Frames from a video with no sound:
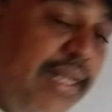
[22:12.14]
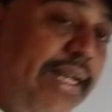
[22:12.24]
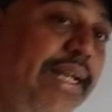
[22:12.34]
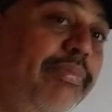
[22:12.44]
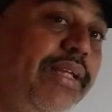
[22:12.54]

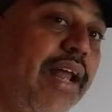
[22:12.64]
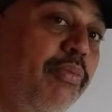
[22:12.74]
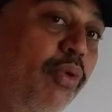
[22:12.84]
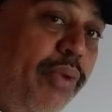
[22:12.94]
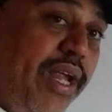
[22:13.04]
If they are
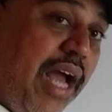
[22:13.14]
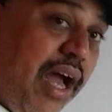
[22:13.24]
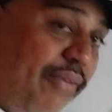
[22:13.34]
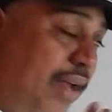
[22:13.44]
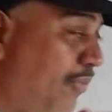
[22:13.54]
moving
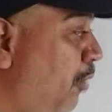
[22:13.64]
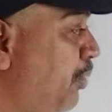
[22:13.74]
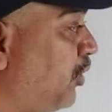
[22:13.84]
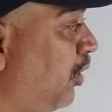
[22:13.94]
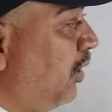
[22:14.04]
away from
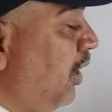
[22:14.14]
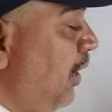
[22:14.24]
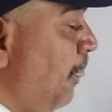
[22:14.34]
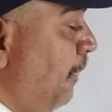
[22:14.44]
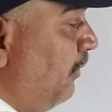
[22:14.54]
each other,
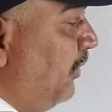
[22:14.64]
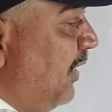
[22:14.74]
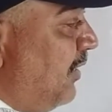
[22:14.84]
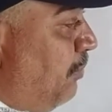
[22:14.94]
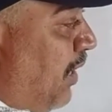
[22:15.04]

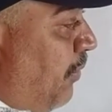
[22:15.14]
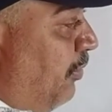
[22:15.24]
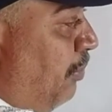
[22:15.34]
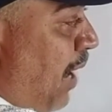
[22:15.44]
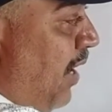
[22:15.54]
this becomes
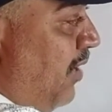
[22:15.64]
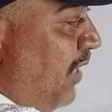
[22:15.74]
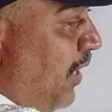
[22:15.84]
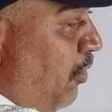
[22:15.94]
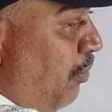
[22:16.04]
minus
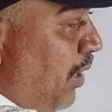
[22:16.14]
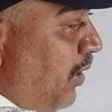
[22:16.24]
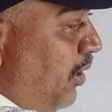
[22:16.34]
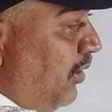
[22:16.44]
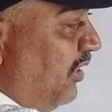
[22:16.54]
at
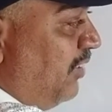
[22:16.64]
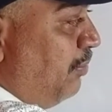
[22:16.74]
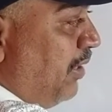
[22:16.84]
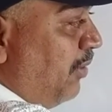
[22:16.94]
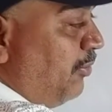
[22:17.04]
numerator, this
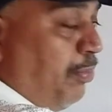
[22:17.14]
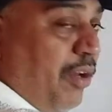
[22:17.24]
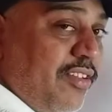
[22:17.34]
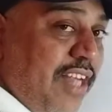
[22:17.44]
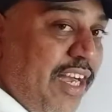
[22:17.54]
becomes
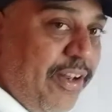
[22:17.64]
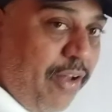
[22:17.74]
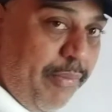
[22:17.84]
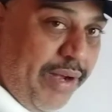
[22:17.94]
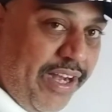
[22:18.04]
plus at
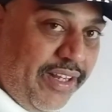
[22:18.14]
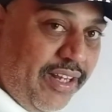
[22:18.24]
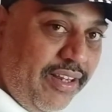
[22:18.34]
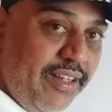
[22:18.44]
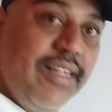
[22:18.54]
denominator,
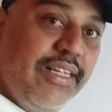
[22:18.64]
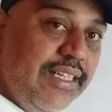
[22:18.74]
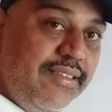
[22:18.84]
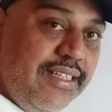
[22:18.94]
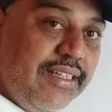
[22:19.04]

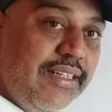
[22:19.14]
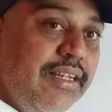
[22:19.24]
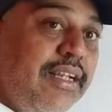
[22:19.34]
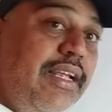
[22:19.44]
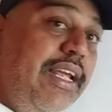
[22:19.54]
is it?
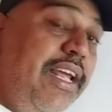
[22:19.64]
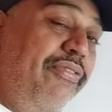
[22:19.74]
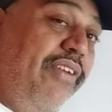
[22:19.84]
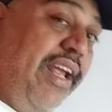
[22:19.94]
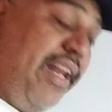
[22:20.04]

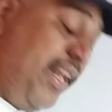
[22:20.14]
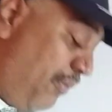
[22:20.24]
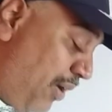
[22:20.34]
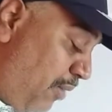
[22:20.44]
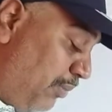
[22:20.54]
If any
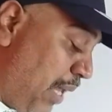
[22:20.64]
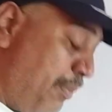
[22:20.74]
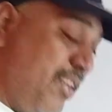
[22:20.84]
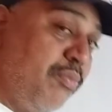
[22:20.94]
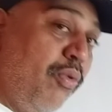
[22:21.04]
one of them
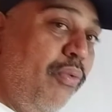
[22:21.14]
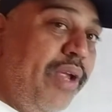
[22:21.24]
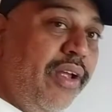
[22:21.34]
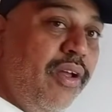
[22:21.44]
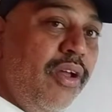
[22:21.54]
is
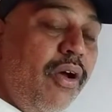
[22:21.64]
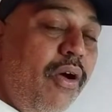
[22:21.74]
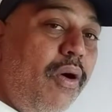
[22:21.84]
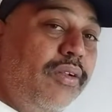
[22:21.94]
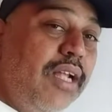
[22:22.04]
moving,
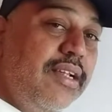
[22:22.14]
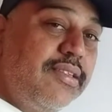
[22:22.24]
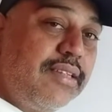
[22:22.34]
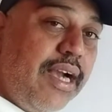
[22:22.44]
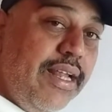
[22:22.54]
other is
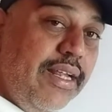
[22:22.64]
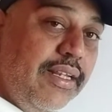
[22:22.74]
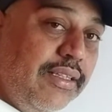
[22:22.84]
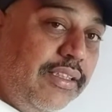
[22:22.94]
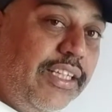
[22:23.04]
steady,
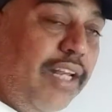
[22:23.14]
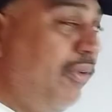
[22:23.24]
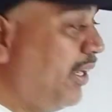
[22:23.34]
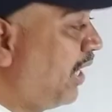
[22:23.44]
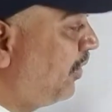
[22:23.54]
still
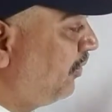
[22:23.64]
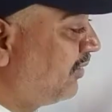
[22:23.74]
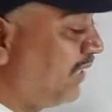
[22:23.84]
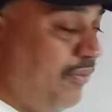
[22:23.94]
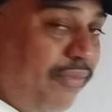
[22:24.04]
we can use the
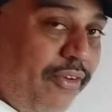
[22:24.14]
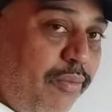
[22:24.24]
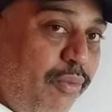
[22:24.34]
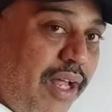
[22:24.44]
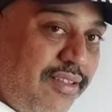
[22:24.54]
same
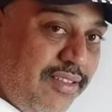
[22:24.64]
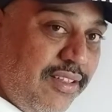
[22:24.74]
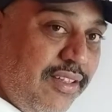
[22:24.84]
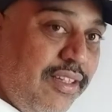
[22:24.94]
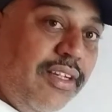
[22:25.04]
formulas.
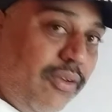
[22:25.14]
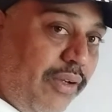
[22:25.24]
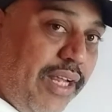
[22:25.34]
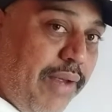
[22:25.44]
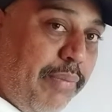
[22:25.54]

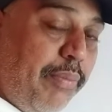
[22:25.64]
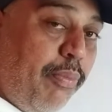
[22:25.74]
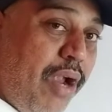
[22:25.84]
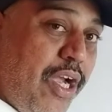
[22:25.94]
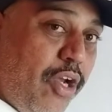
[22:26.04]
Okay, but
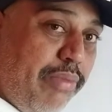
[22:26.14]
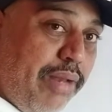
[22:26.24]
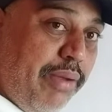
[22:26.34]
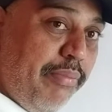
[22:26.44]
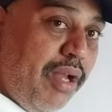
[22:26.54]
point to
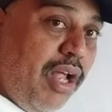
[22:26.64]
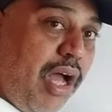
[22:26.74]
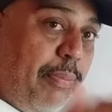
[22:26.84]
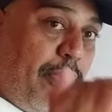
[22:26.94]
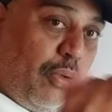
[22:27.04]
remember,
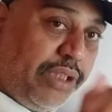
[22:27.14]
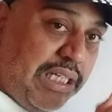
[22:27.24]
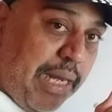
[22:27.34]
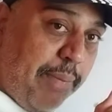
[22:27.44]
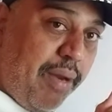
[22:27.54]

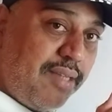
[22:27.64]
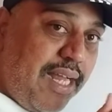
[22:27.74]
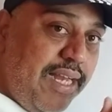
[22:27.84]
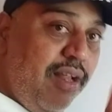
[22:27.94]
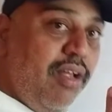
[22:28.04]
approaching upper
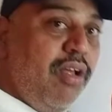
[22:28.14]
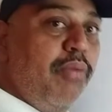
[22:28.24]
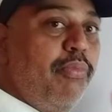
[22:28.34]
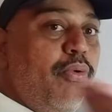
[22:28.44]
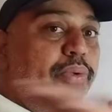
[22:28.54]
sign,
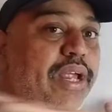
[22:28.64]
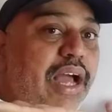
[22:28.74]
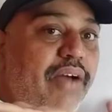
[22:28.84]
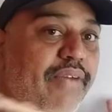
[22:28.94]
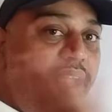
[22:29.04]
moving
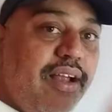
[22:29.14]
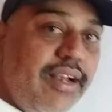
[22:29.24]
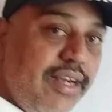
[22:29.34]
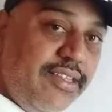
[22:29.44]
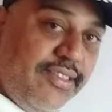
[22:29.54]
away
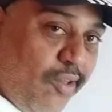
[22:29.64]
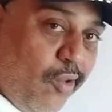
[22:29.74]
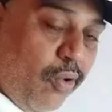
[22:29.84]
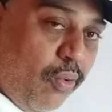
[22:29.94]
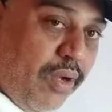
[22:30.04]
it is
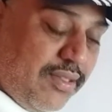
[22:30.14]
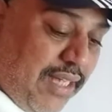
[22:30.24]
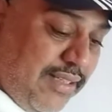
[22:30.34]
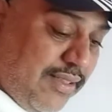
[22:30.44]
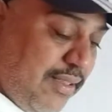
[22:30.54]
lower
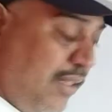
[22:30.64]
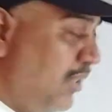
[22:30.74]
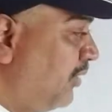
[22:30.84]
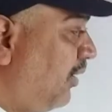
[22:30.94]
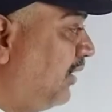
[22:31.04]
signs.
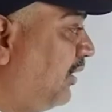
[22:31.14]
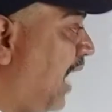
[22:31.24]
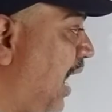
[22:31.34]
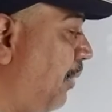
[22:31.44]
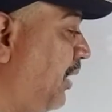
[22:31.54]
So let's
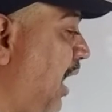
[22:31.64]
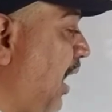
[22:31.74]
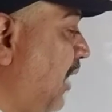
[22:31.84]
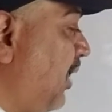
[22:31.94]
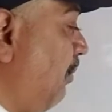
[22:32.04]
start with
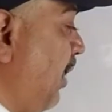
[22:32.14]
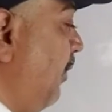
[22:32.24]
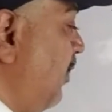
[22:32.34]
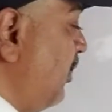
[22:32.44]
another one.